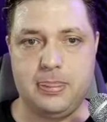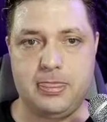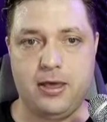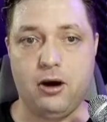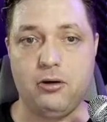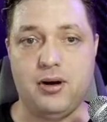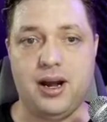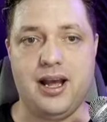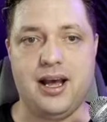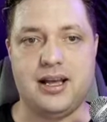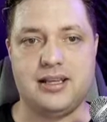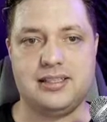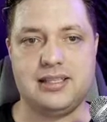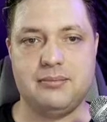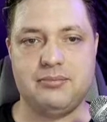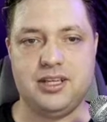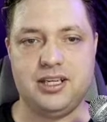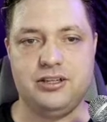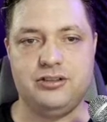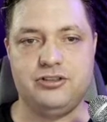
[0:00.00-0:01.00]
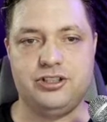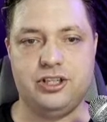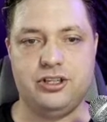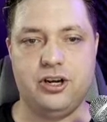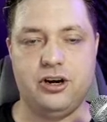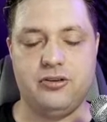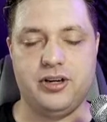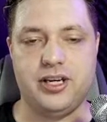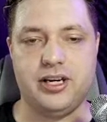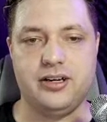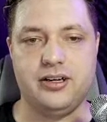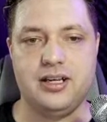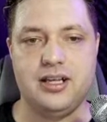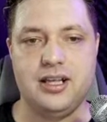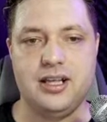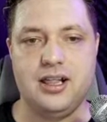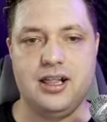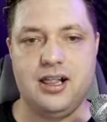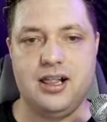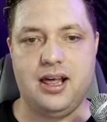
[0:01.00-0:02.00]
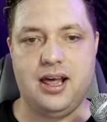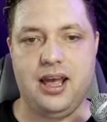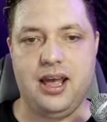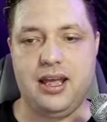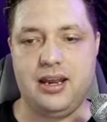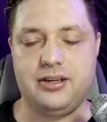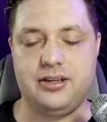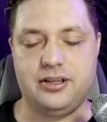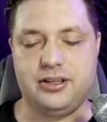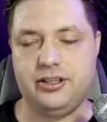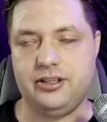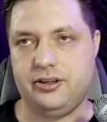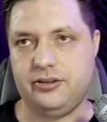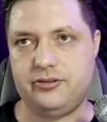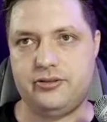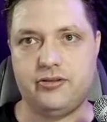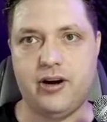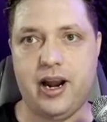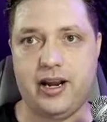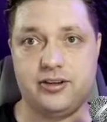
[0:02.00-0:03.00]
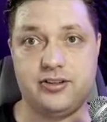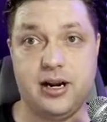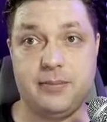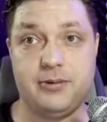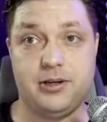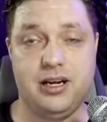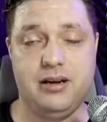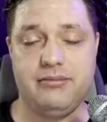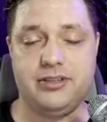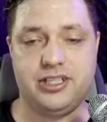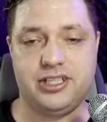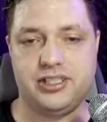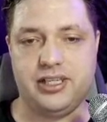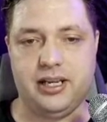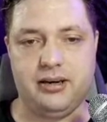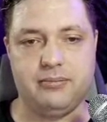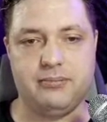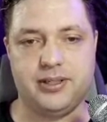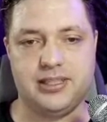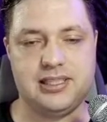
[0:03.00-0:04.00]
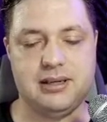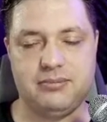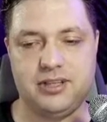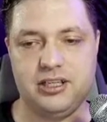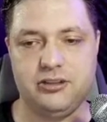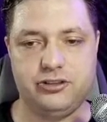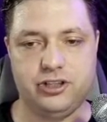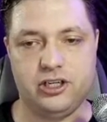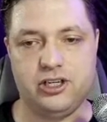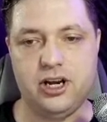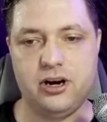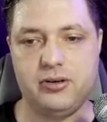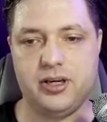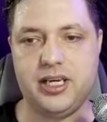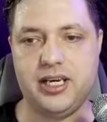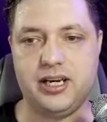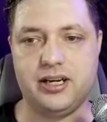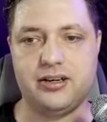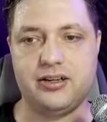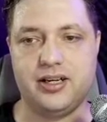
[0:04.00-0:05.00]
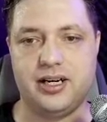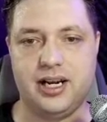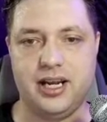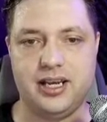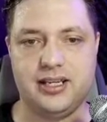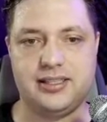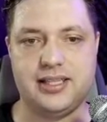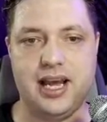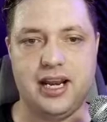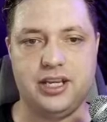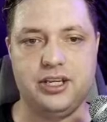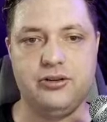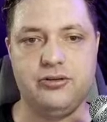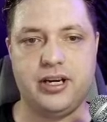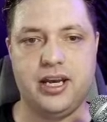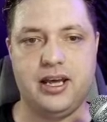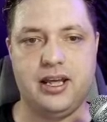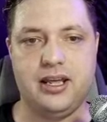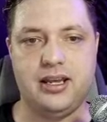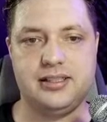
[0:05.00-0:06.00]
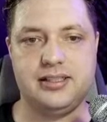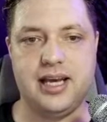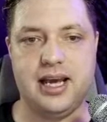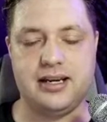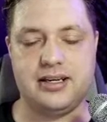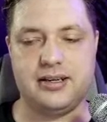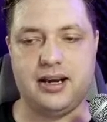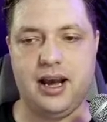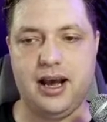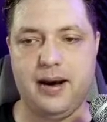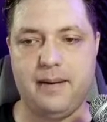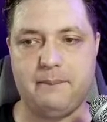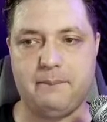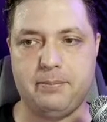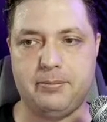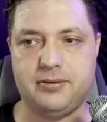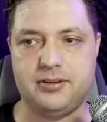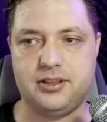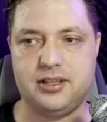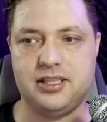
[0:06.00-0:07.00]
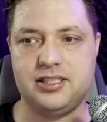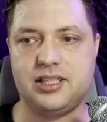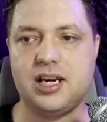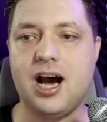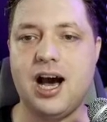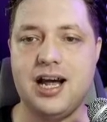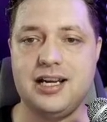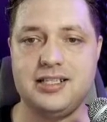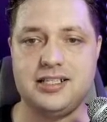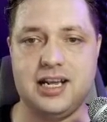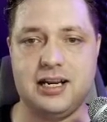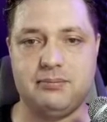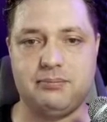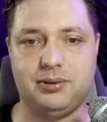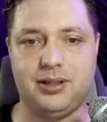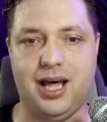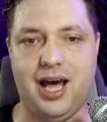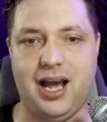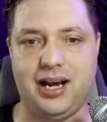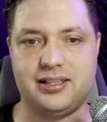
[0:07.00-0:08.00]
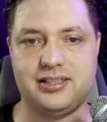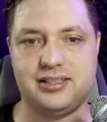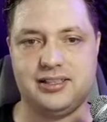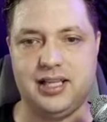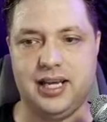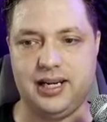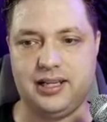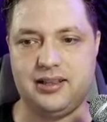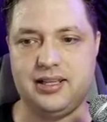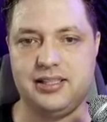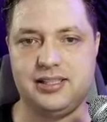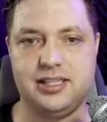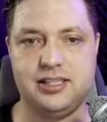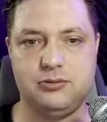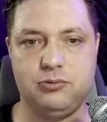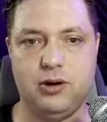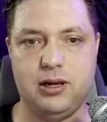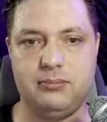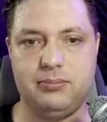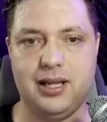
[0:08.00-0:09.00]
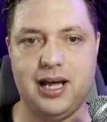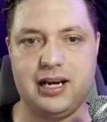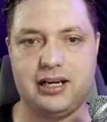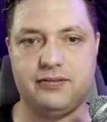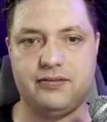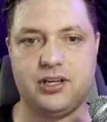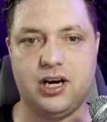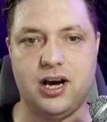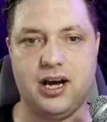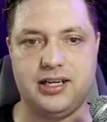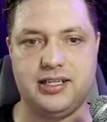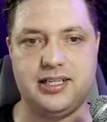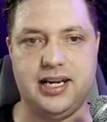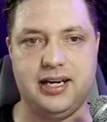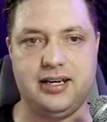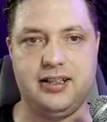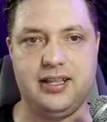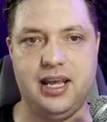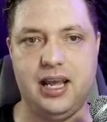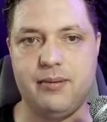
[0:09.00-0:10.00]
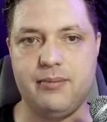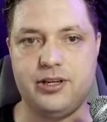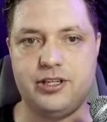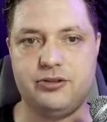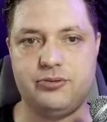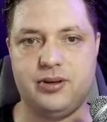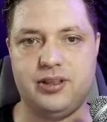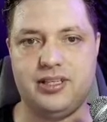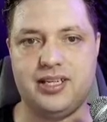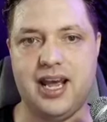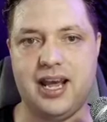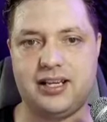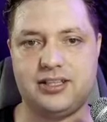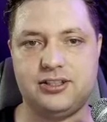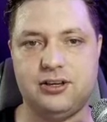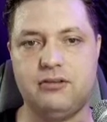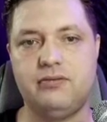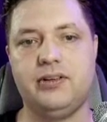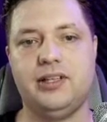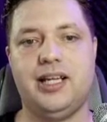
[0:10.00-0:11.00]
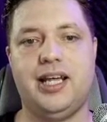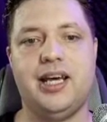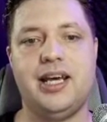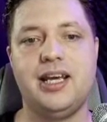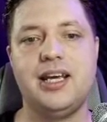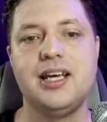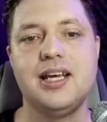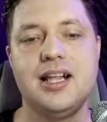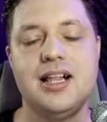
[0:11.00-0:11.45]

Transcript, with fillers: Oh, uh, something you should know here, and you know, drag and drop your images in. But something you should know here is that you can is that um, these content blocks, like this is one block of content, the image with text overlay.